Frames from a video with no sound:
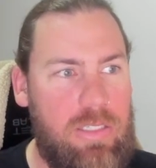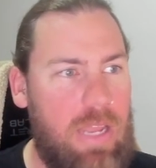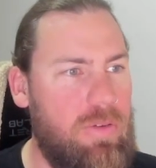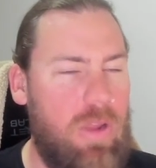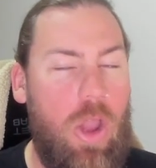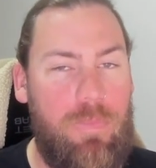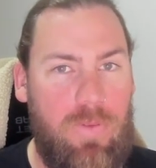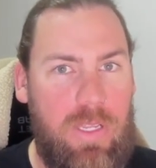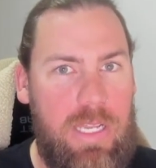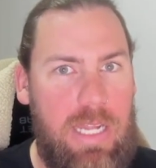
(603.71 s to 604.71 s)

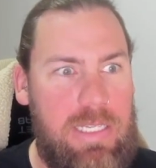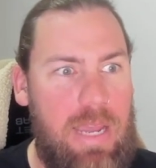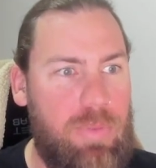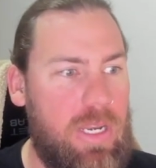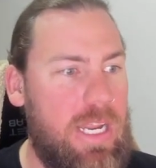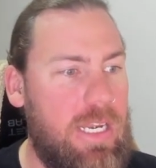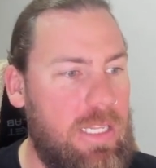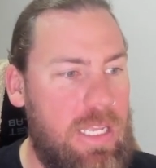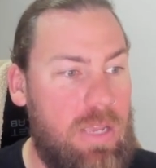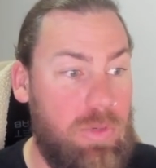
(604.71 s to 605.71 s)
Hopefully that's out by the end of
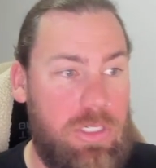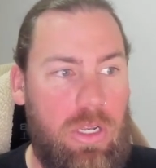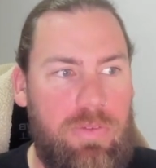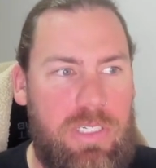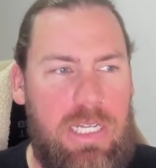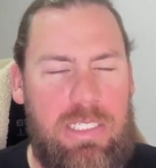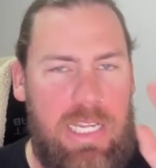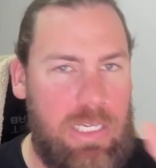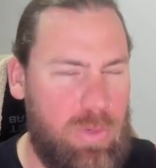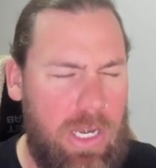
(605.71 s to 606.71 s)
the year, which Illuvitar's
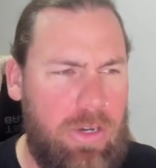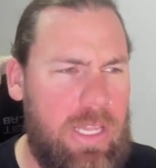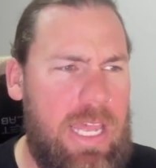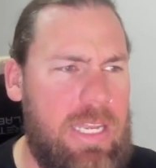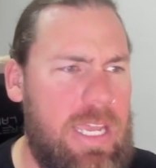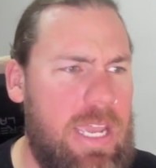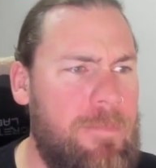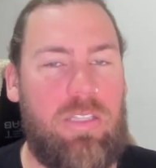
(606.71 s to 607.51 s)
next. We'll get onto that there.